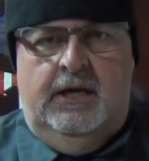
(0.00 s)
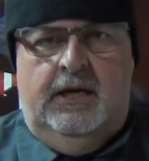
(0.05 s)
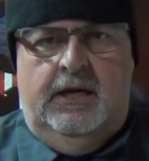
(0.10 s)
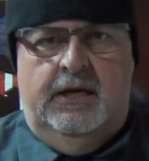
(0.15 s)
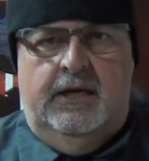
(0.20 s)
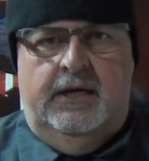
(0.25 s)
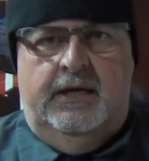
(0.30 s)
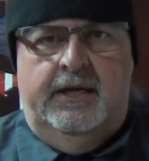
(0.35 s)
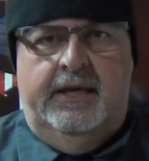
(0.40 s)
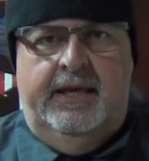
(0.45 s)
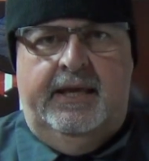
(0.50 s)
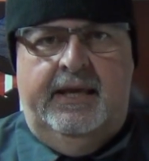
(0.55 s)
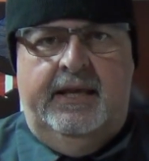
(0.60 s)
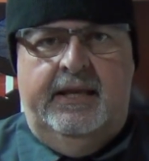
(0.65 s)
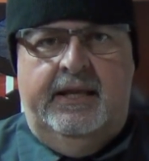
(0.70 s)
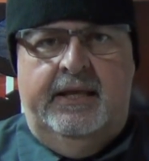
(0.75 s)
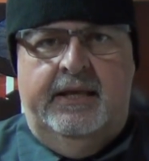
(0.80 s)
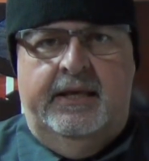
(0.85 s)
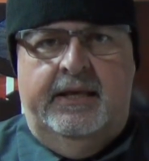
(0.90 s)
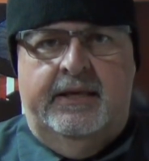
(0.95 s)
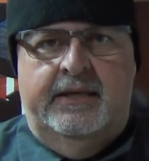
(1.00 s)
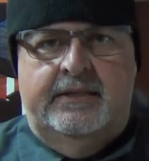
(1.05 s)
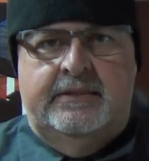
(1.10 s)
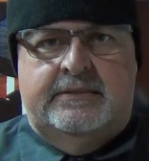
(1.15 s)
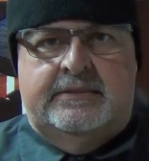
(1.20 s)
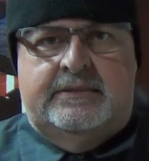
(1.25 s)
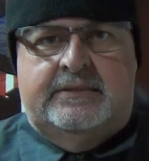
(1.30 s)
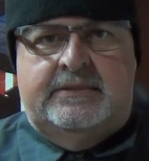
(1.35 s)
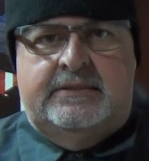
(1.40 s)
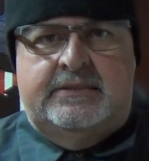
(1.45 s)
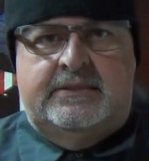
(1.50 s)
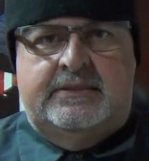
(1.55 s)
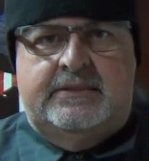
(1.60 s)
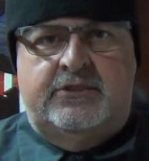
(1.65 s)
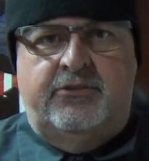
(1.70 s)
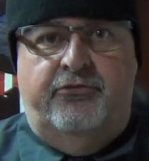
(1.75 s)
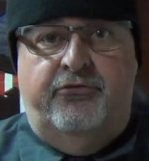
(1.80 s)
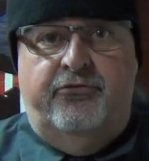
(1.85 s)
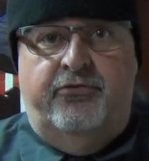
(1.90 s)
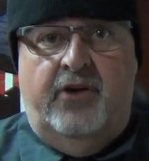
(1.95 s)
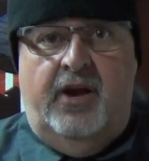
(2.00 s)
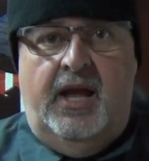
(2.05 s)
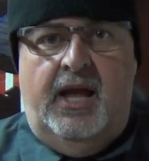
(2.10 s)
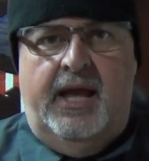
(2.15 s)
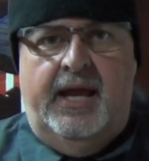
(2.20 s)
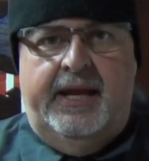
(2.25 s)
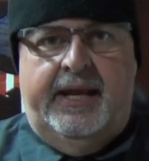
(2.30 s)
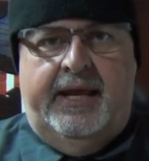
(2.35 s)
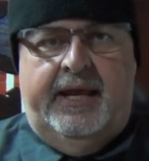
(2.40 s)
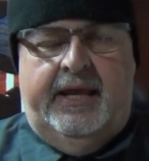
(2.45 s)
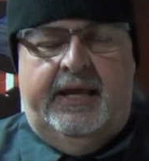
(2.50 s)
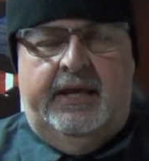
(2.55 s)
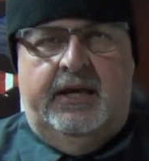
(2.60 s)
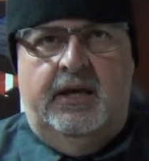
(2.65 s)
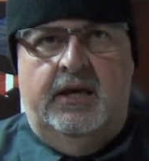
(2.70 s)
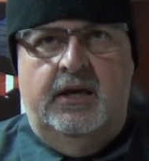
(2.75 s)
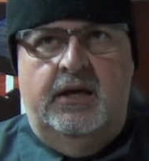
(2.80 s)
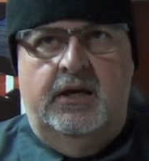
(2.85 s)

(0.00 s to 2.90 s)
It is Friday.